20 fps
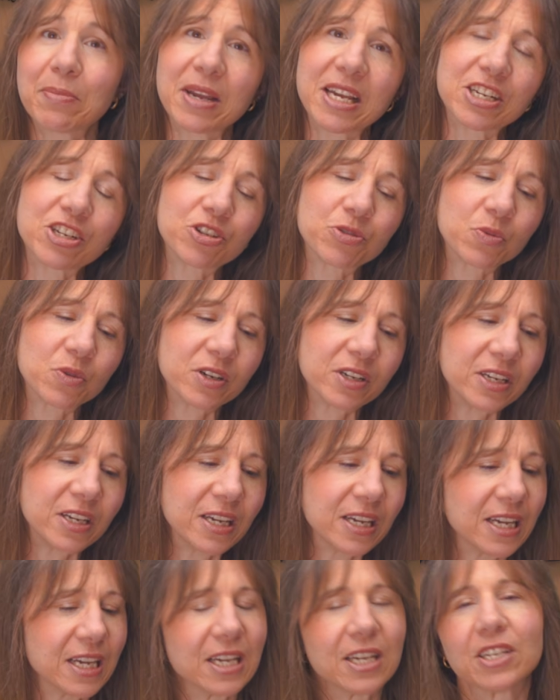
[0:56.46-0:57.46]
mesh would.
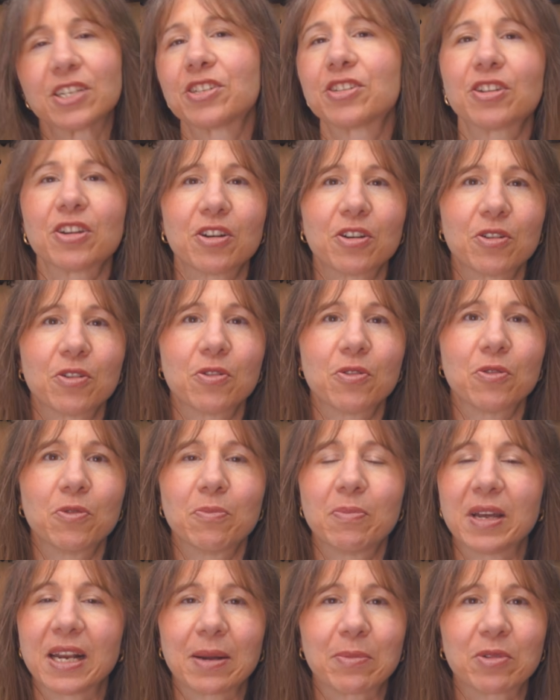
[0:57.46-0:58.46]

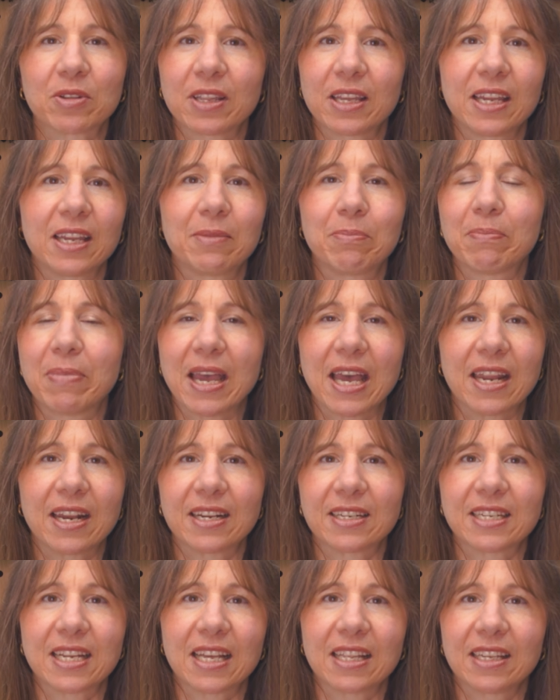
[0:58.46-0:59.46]
But I'm really bad
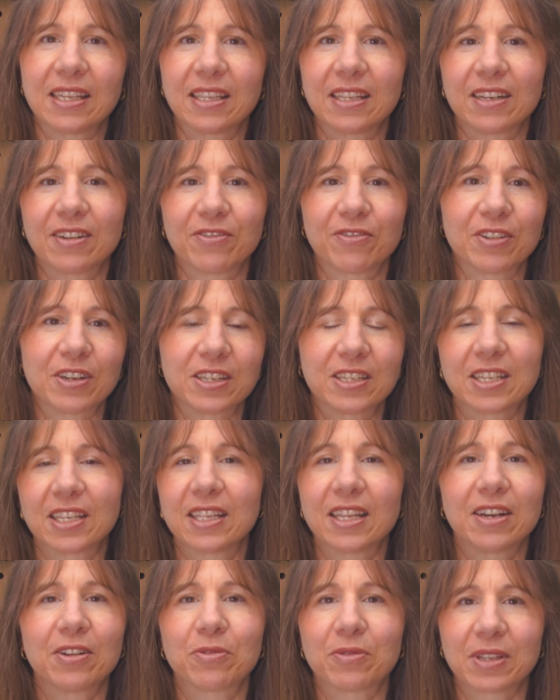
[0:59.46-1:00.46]
at telling the difference,
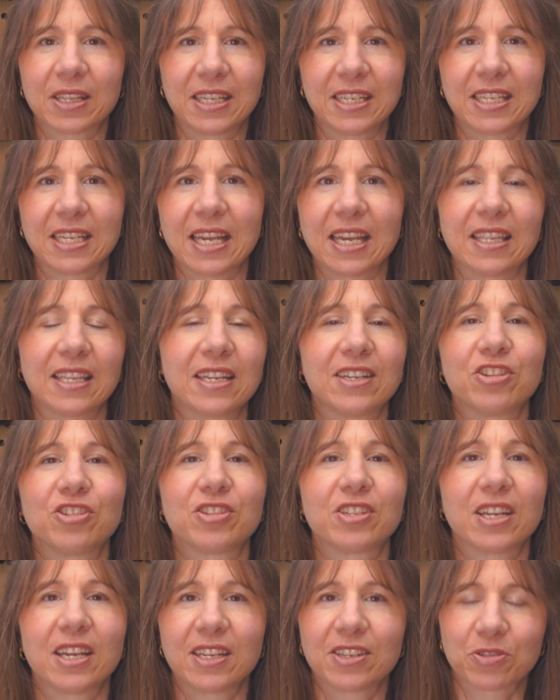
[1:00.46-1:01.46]
and they don't really say. They
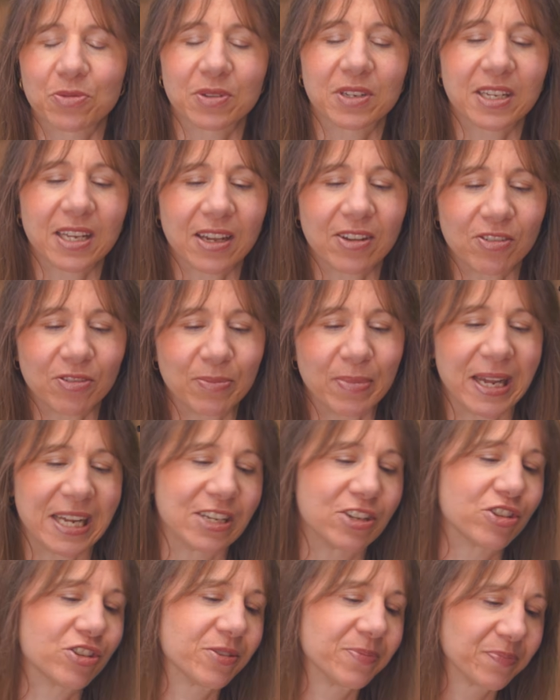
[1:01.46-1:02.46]
just say it's recycled
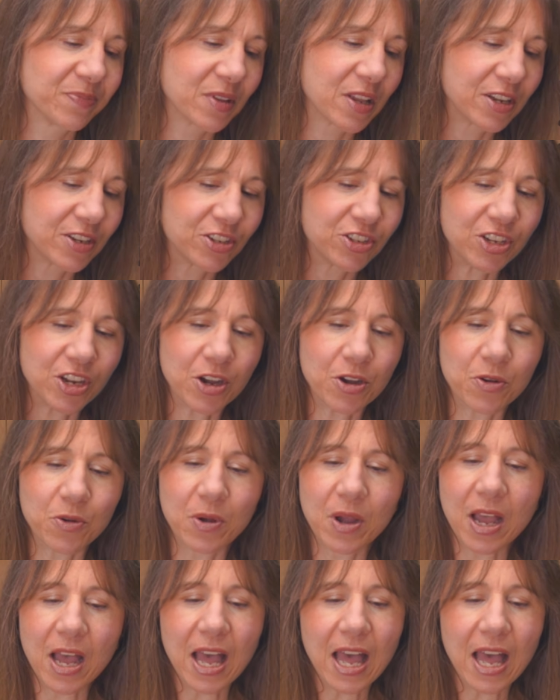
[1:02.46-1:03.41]
mesh. So